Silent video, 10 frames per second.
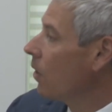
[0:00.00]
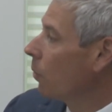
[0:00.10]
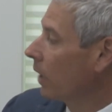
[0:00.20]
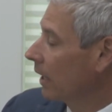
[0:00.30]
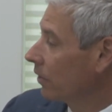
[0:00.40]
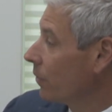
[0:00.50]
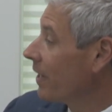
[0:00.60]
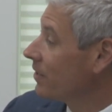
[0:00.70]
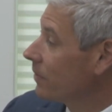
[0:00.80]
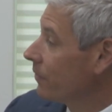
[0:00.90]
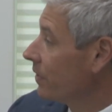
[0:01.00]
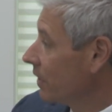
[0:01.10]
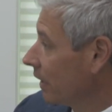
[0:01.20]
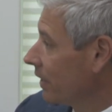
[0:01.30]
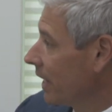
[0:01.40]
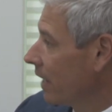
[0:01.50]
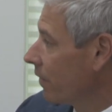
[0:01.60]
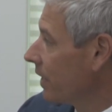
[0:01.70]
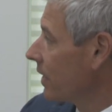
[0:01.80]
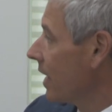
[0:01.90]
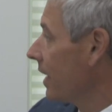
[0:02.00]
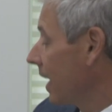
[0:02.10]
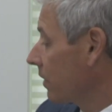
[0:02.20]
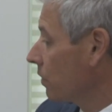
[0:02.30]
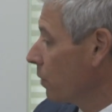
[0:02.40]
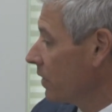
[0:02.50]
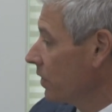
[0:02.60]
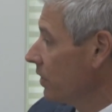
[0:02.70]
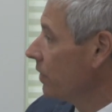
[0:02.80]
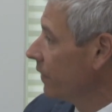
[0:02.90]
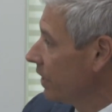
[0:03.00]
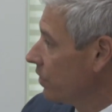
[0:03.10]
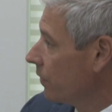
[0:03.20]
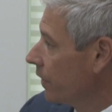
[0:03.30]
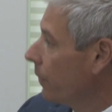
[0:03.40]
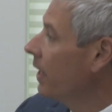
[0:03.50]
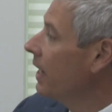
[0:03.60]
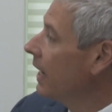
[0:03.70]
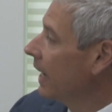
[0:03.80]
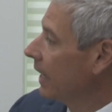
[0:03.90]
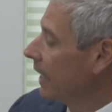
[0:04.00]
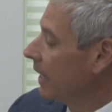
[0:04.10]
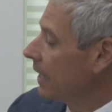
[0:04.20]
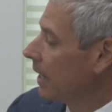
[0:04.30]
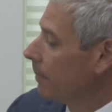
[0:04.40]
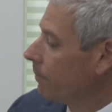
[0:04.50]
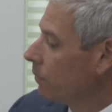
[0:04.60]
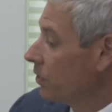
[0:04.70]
What I'll do as the facilitator is I ask questions of each of you and then um,